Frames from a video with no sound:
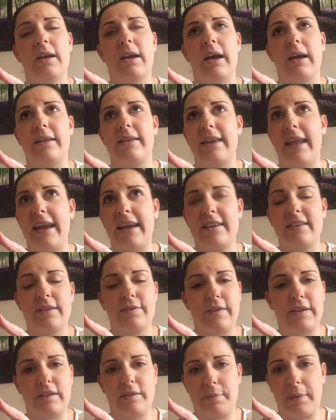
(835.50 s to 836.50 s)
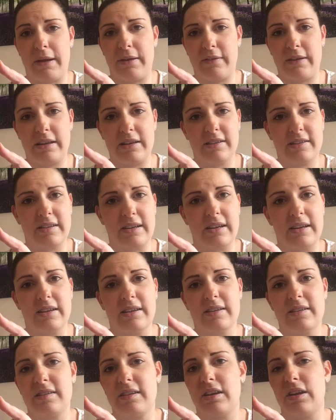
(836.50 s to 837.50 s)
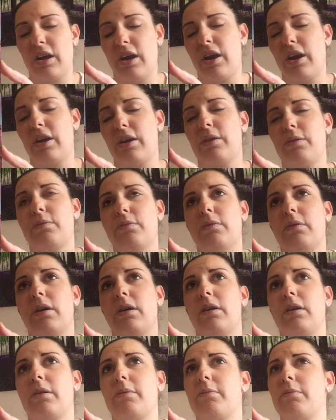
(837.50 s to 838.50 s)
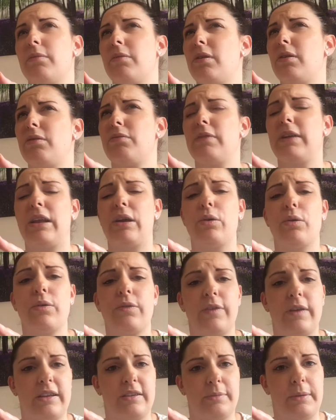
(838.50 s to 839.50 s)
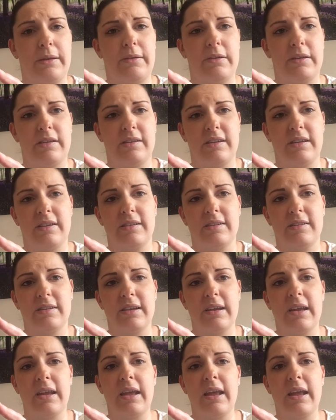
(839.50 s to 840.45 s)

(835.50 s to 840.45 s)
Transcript: and negative experiences, you know, really awful experiences,